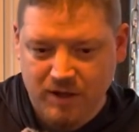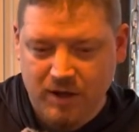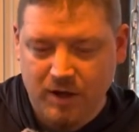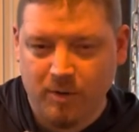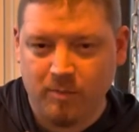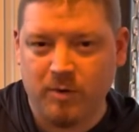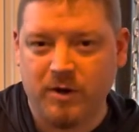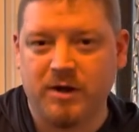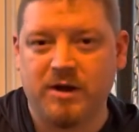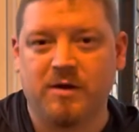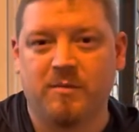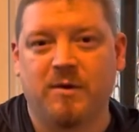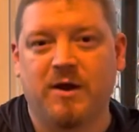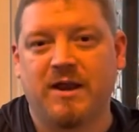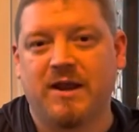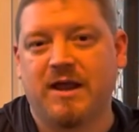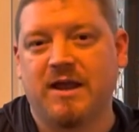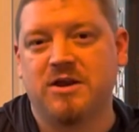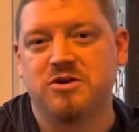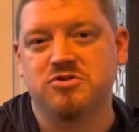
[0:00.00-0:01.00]
buddy of mine,
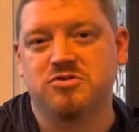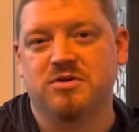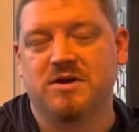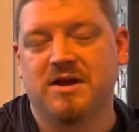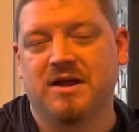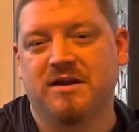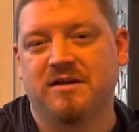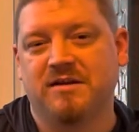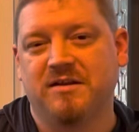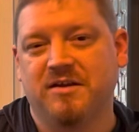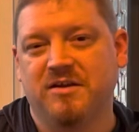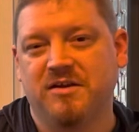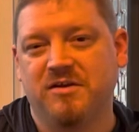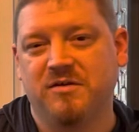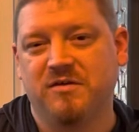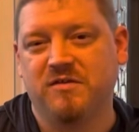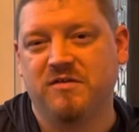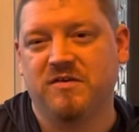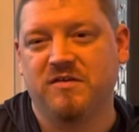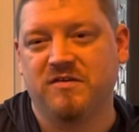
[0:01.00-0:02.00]
Adrian,
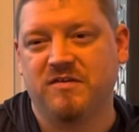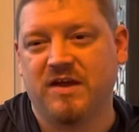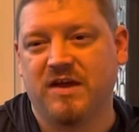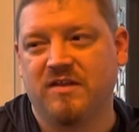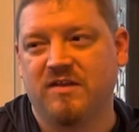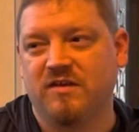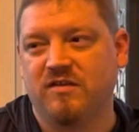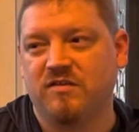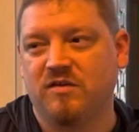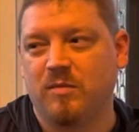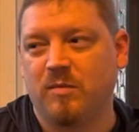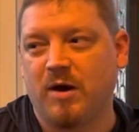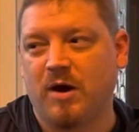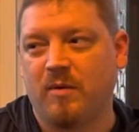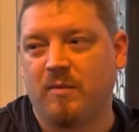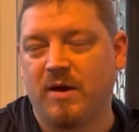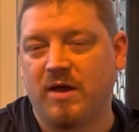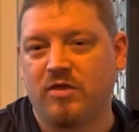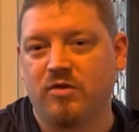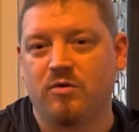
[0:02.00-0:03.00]
used to say this
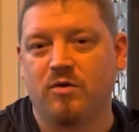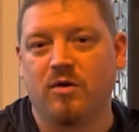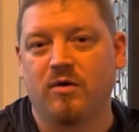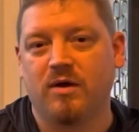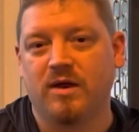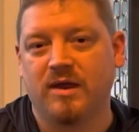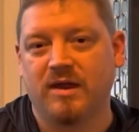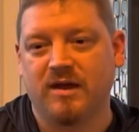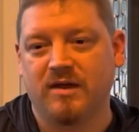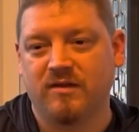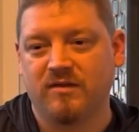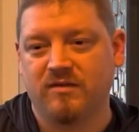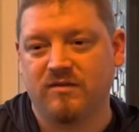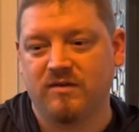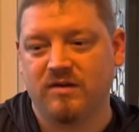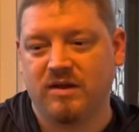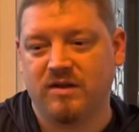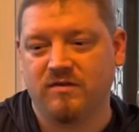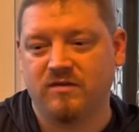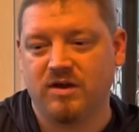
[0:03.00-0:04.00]
about my throwing is
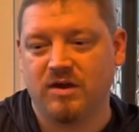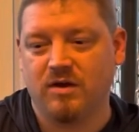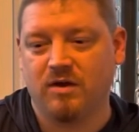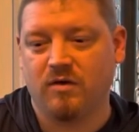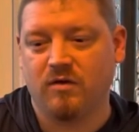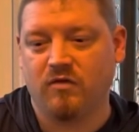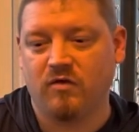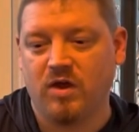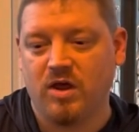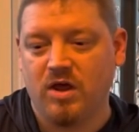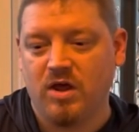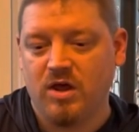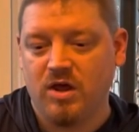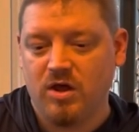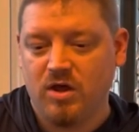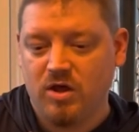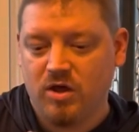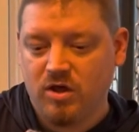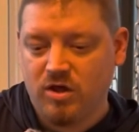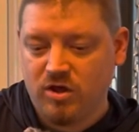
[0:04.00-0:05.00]
he goes,
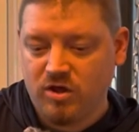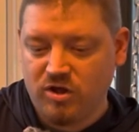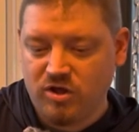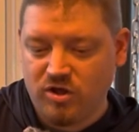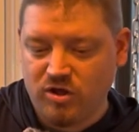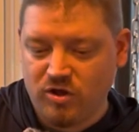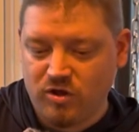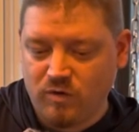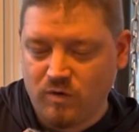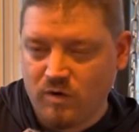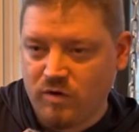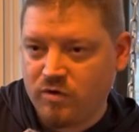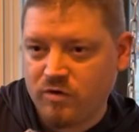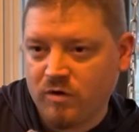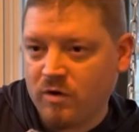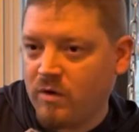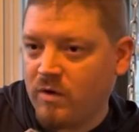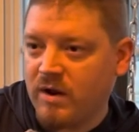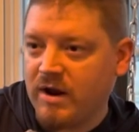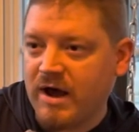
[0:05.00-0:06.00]
you would
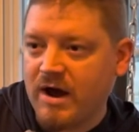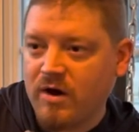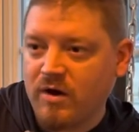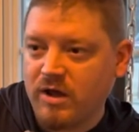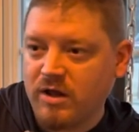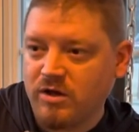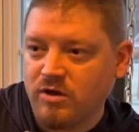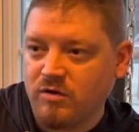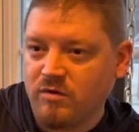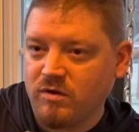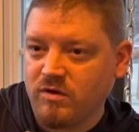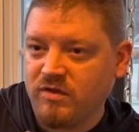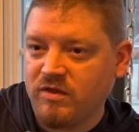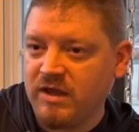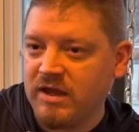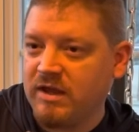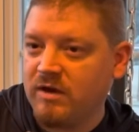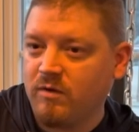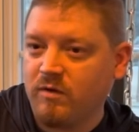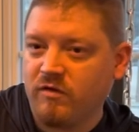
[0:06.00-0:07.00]
throw it out and you would
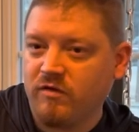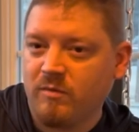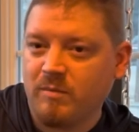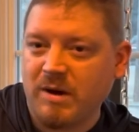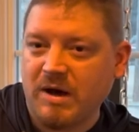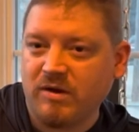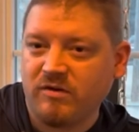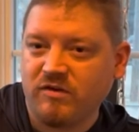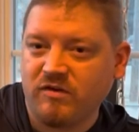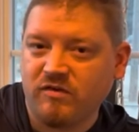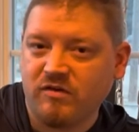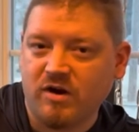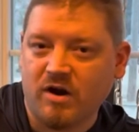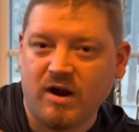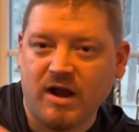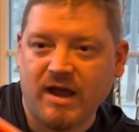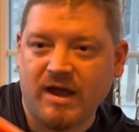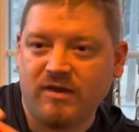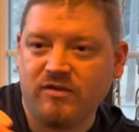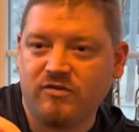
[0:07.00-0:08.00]
think it was about to
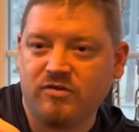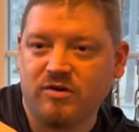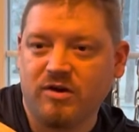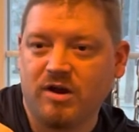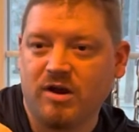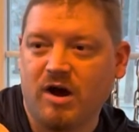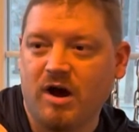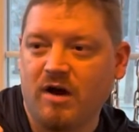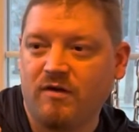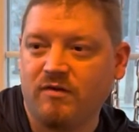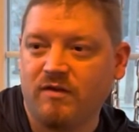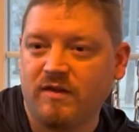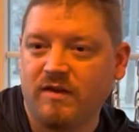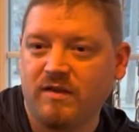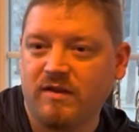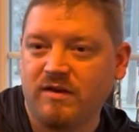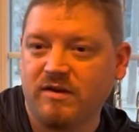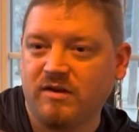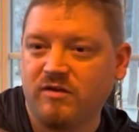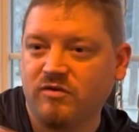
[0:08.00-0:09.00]
start hyzering off, and
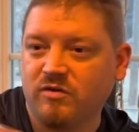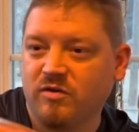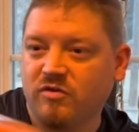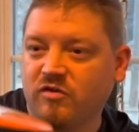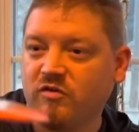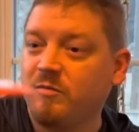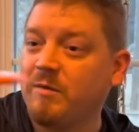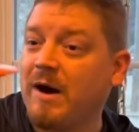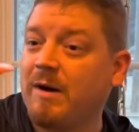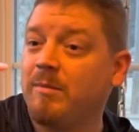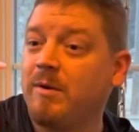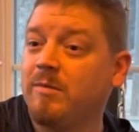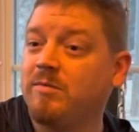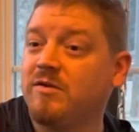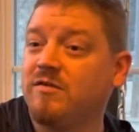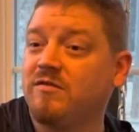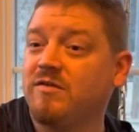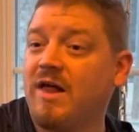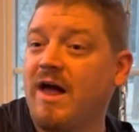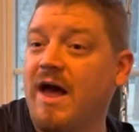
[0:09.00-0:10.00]
then the disc would just pop up
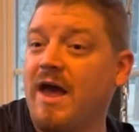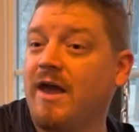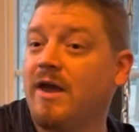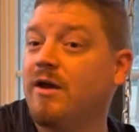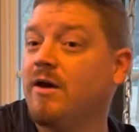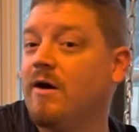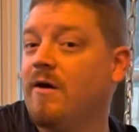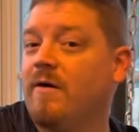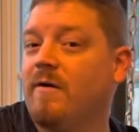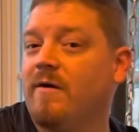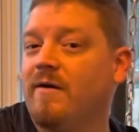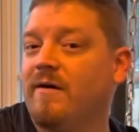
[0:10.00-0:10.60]
to flat and go.